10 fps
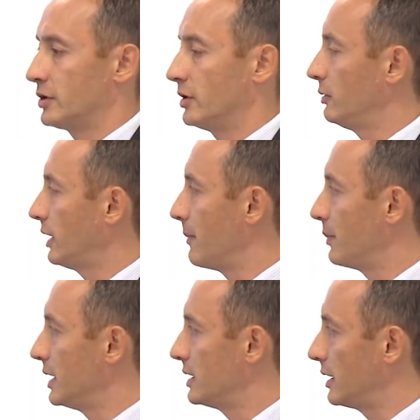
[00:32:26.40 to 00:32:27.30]
to
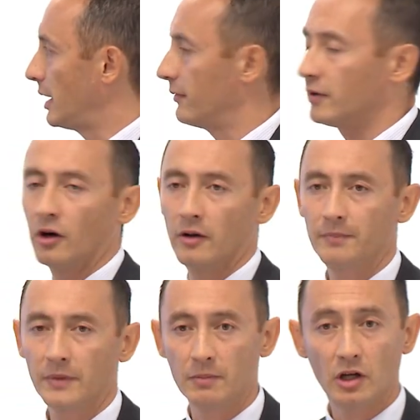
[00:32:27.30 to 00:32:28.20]
companies and they've got
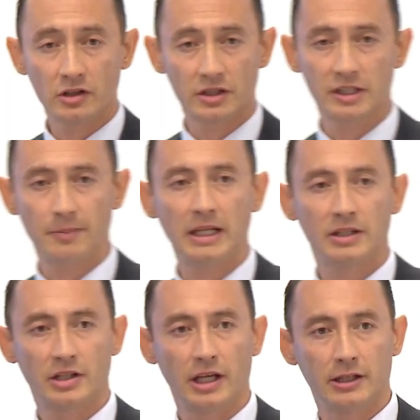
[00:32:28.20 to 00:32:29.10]
emergency
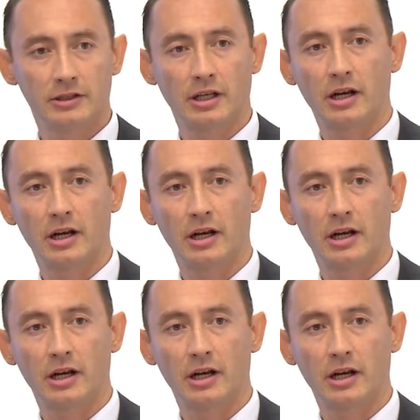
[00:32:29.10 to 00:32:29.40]
spillage kits,